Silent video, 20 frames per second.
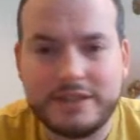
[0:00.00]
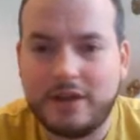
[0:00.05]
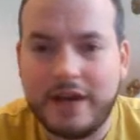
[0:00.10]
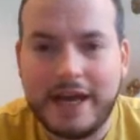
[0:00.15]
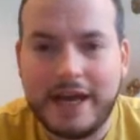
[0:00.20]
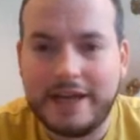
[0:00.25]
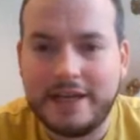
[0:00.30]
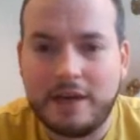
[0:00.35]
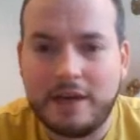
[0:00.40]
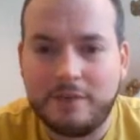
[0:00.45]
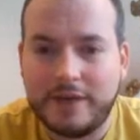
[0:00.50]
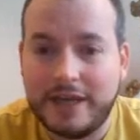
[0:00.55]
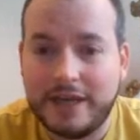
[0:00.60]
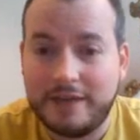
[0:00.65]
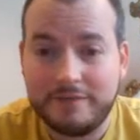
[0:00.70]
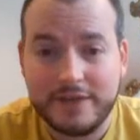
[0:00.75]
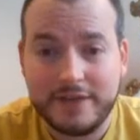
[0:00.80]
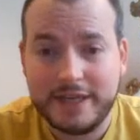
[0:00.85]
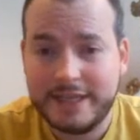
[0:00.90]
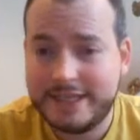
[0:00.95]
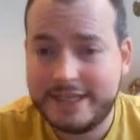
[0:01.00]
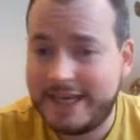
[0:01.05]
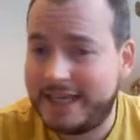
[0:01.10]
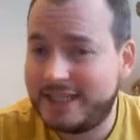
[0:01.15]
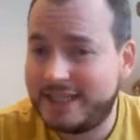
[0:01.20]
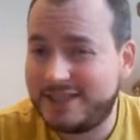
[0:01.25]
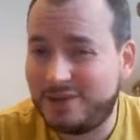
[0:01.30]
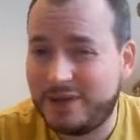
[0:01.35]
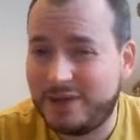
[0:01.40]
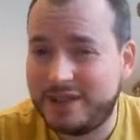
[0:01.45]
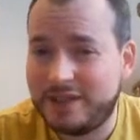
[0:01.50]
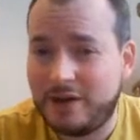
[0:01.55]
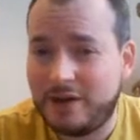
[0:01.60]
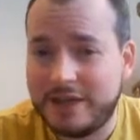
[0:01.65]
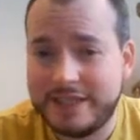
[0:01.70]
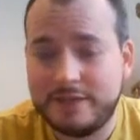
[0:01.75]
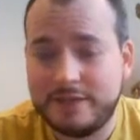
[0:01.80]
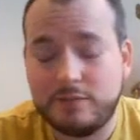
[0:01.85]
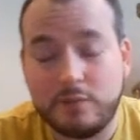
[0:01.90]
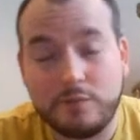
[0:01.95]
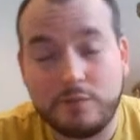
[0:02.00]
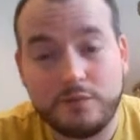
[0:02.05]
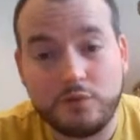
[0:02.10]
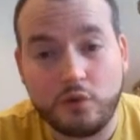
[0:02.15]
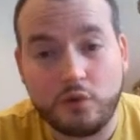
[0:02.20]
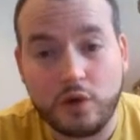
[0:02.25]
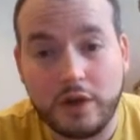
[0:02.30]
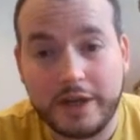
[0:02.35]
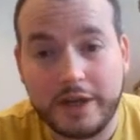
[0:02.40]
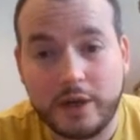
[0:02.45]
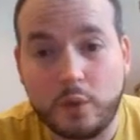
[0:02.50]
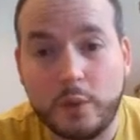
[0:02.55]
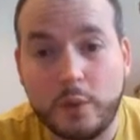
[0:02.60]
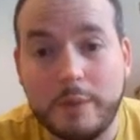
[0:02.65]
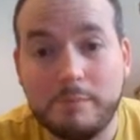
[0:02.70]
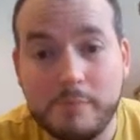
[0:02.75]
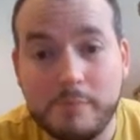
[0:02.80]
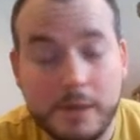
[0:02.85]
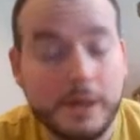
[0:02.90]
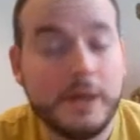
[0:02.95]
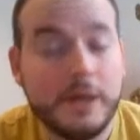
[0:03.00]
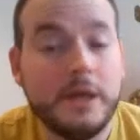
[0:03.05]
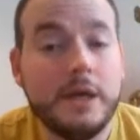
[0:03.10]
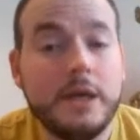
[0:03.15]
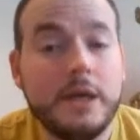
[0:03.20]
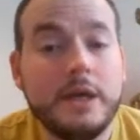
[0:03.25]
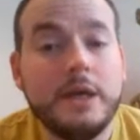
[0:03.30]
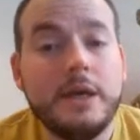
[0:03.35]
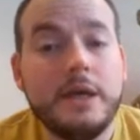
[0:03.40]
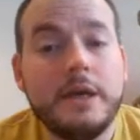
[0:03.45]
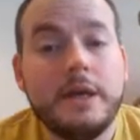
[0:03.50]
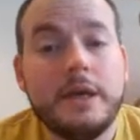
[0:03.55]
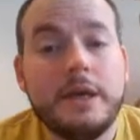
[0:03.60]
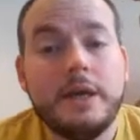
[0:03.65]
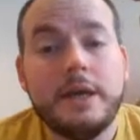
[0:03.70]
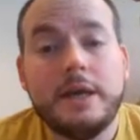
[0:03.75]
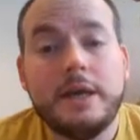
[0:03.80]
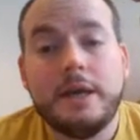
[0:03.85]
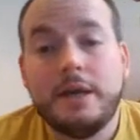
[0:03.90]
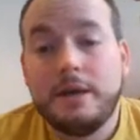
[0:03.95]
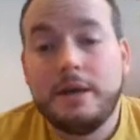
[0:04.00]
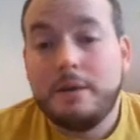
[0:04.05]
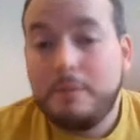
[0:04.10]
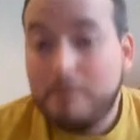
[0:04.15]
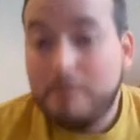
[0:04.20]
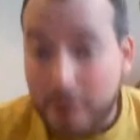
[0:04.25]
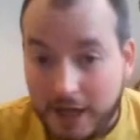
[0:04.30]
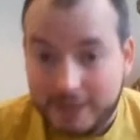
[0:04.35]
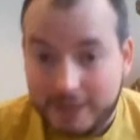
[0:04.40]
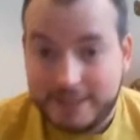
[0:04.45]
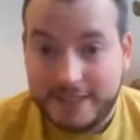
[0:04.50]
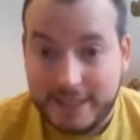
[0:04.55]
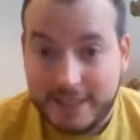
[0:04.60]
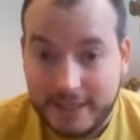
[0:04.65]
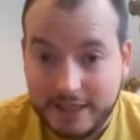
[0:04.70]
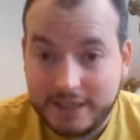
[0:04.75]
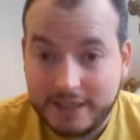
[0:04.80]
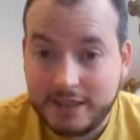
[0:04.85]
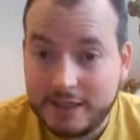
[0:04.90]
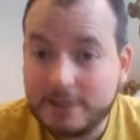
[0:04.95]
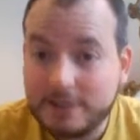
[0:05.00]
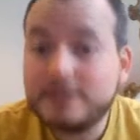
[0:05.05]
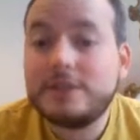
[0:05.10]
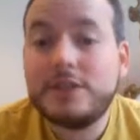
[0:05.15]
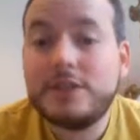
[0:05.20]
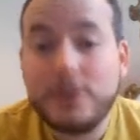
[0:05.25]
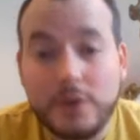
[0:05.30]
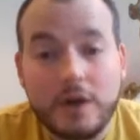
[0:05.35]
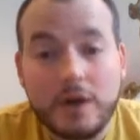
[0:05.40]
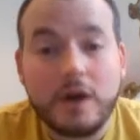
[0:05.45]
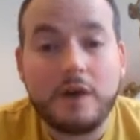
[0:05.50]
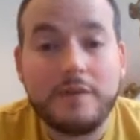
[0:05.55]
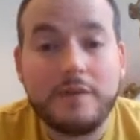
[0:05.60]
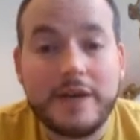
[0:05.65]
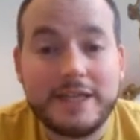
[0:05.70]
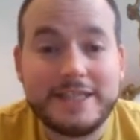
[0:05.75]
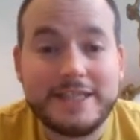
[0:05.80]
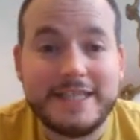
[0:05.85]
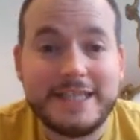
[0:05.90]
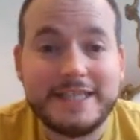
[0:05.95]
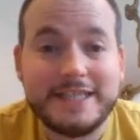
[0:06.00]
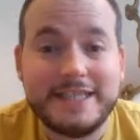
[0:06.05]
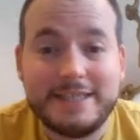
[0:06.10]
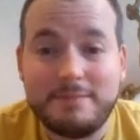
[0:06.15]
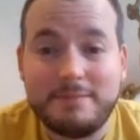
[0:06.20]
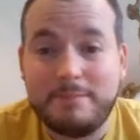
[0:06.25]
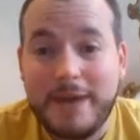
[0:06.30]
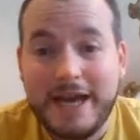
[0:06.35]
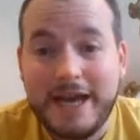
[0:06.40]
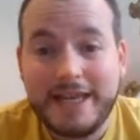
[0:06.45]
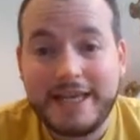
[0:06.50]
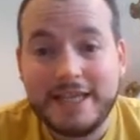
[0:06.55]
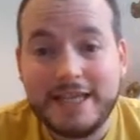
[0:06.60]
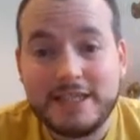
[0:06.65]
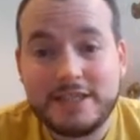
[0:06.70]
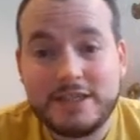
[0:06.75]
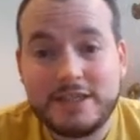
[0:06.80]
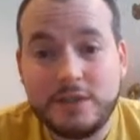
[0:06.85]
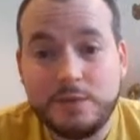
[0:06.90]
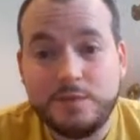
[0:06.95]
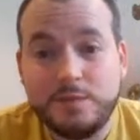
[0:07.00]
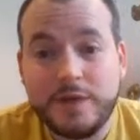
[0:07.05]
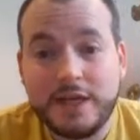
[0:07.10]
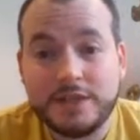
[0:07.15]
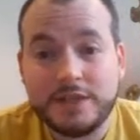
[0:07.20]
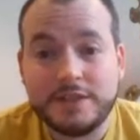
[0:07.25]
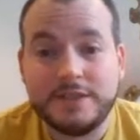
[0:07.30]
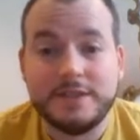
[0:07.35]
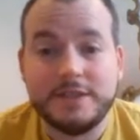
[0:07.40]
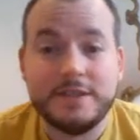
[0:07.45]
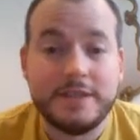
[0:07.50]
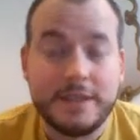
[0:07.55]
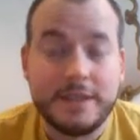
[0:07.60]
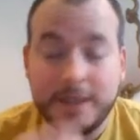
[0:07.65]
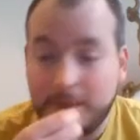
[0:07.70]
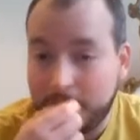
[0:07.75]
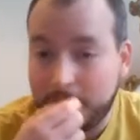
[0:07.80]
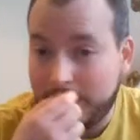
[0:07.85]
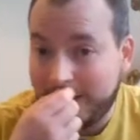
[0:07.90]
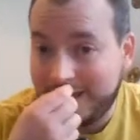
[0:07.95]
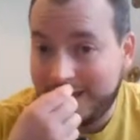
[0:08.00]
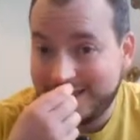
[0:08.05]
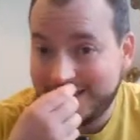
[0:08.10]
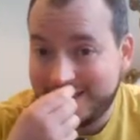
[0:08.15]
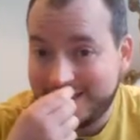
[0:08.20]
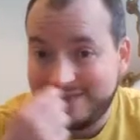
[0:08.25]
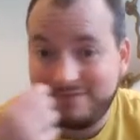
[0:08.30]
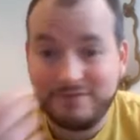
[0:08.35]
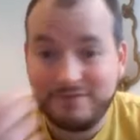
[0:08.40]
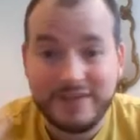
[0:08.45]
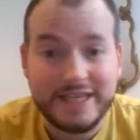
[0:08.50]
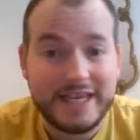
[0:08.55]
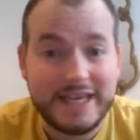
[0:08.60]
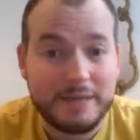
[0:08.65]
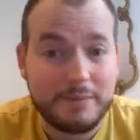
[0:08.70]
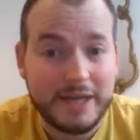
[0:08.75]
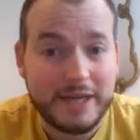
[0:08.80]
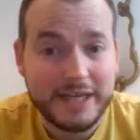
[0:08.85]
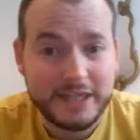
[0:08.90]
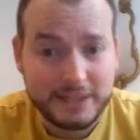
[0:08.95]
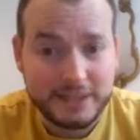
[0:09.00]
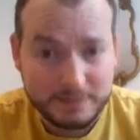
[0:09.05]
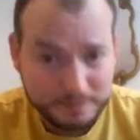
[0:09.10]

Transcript: had nothing left in the tank, so I did withdraw like a wimp. But 2.5 out of 6 isn't bad against 2000 plus FIDE players,